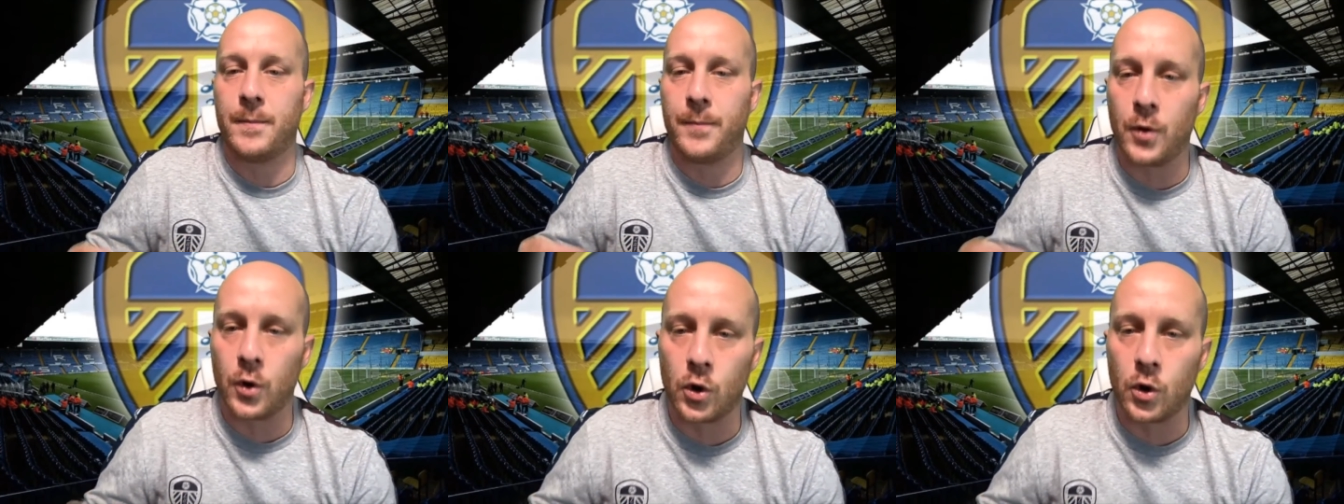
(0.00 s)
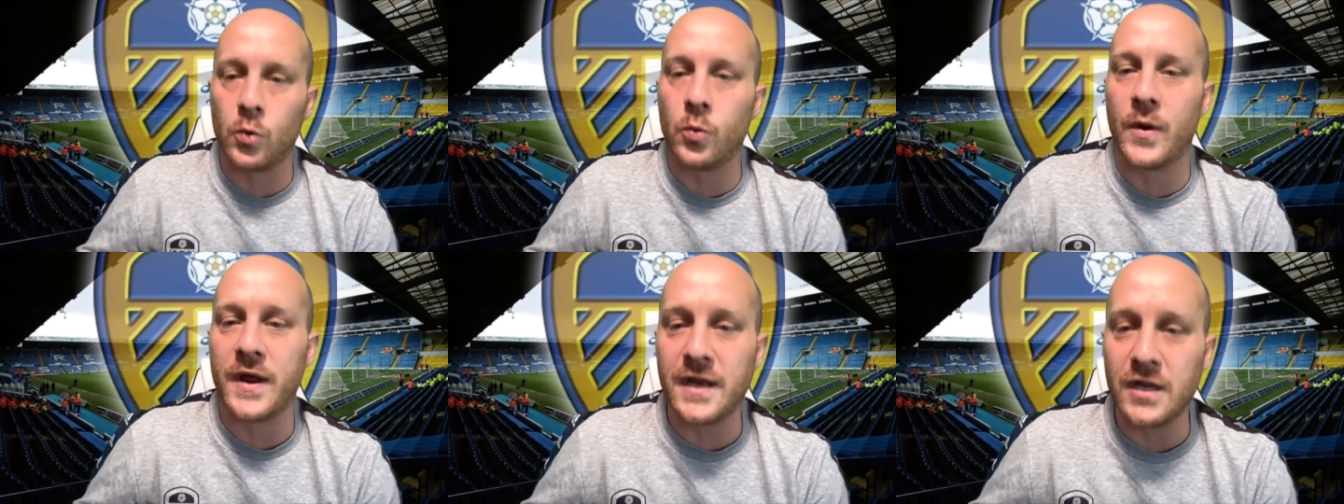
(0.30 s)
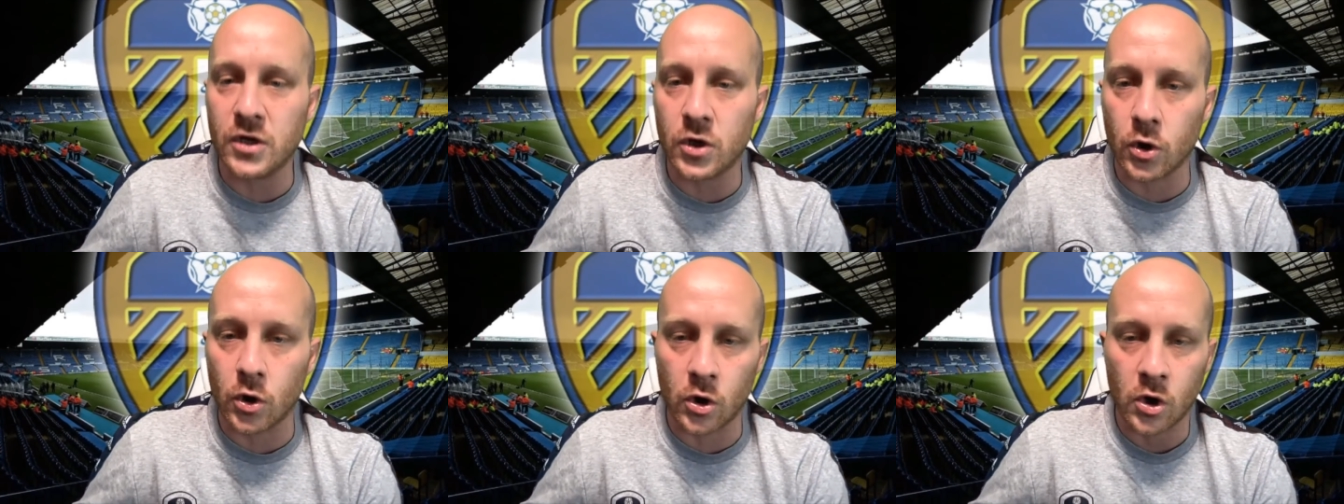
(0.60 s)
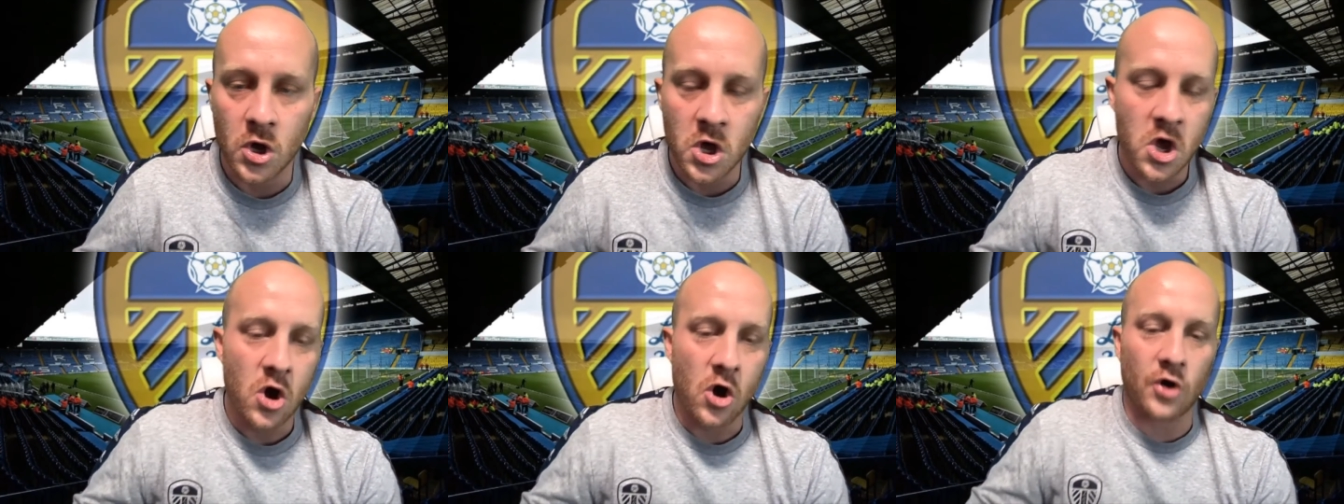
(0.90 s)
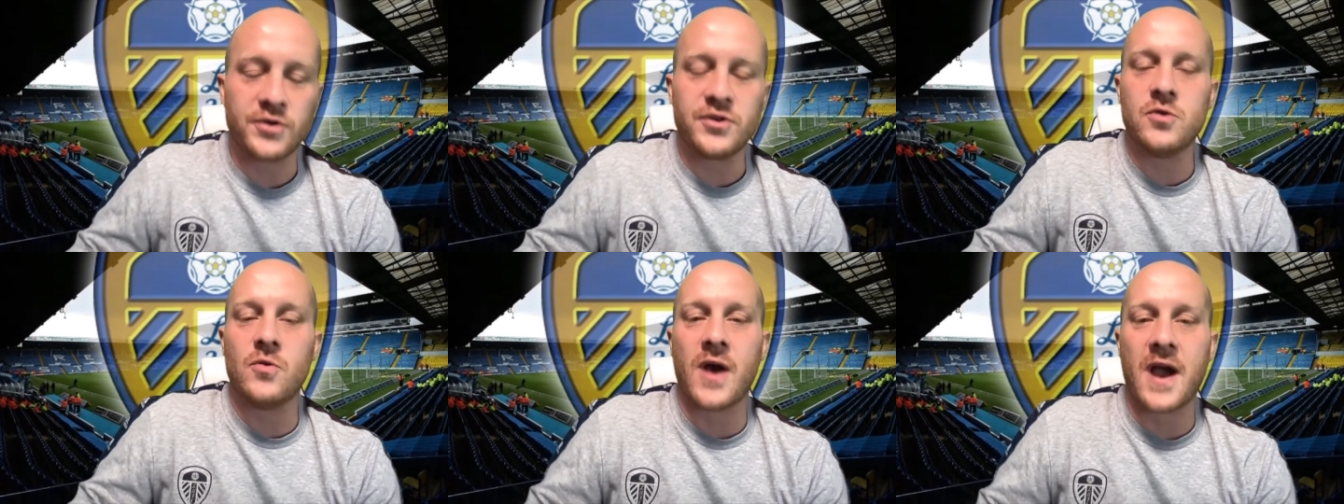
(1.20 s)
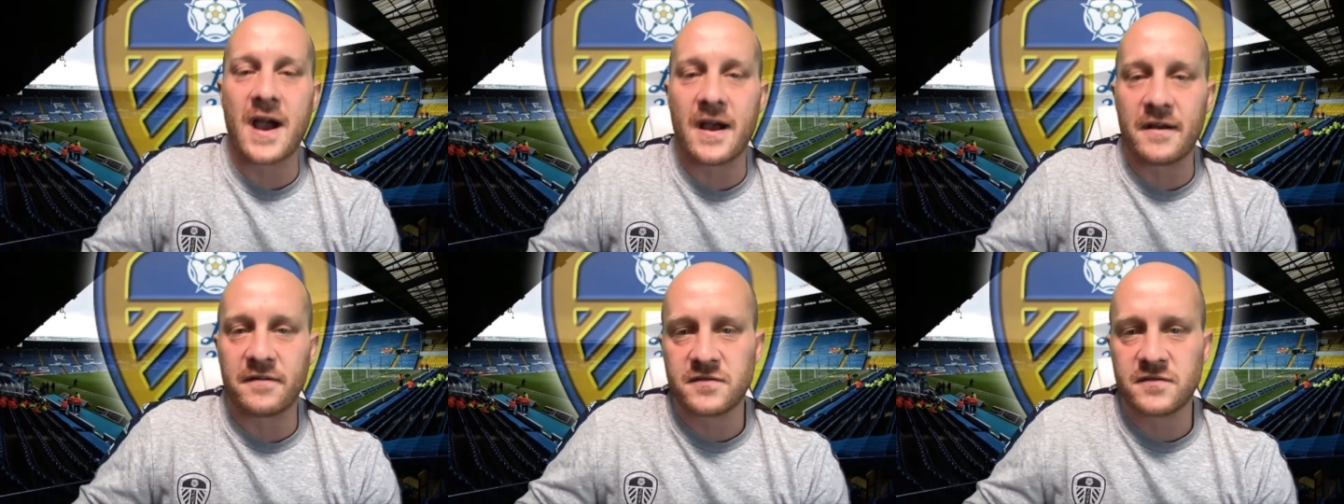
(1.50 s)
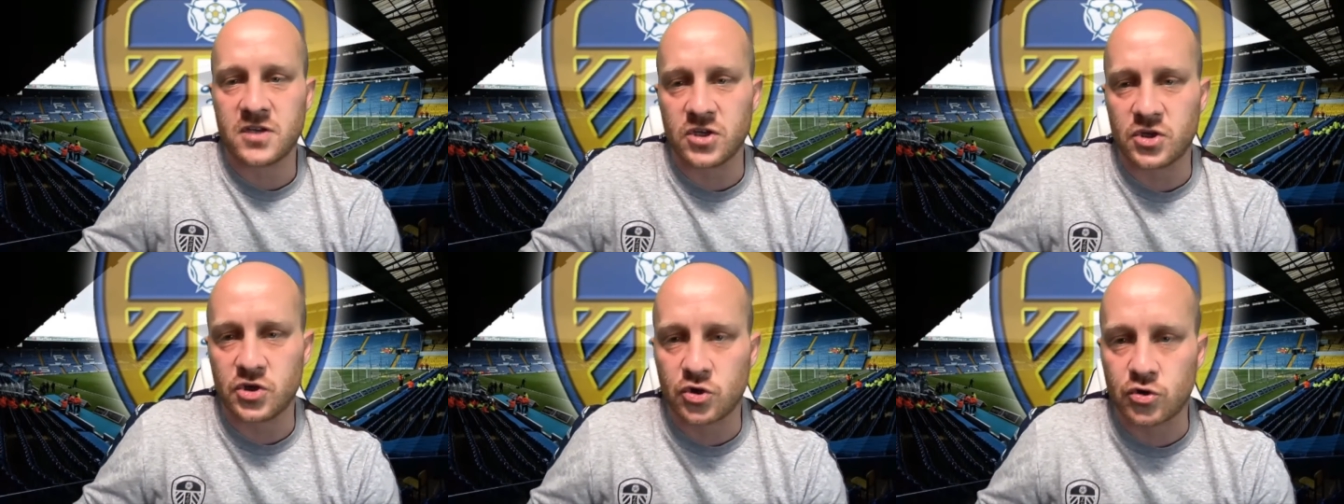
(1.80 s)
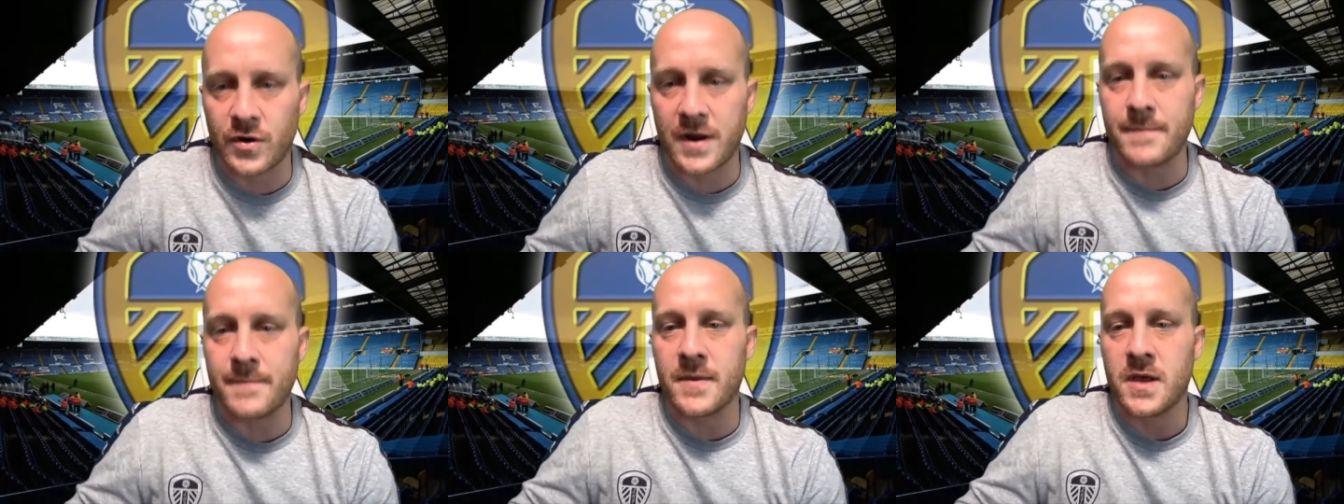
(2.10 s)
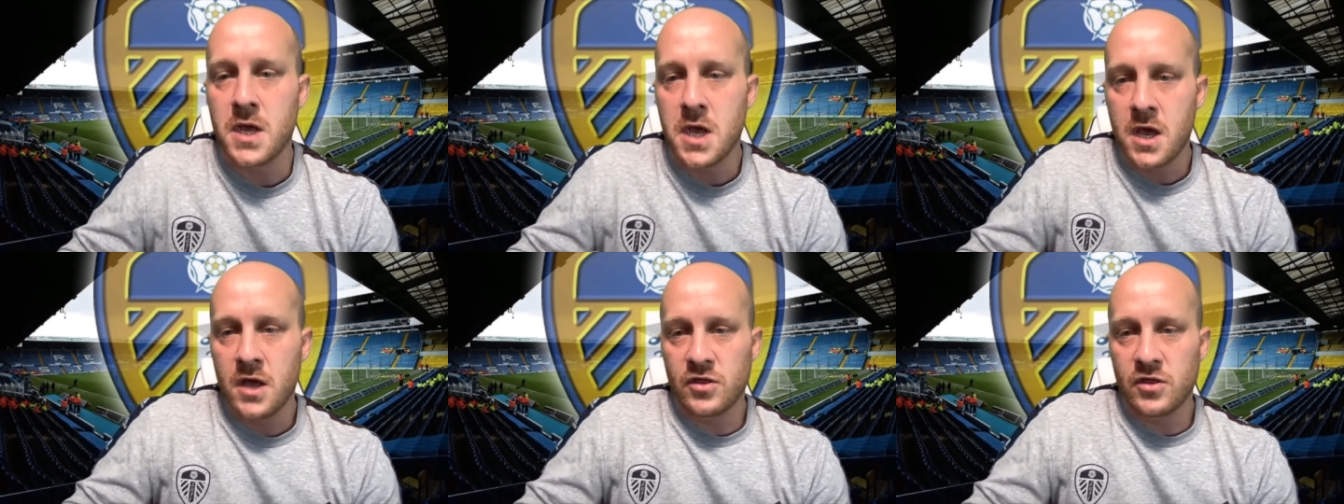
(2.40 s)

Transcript: poor window or you have to trim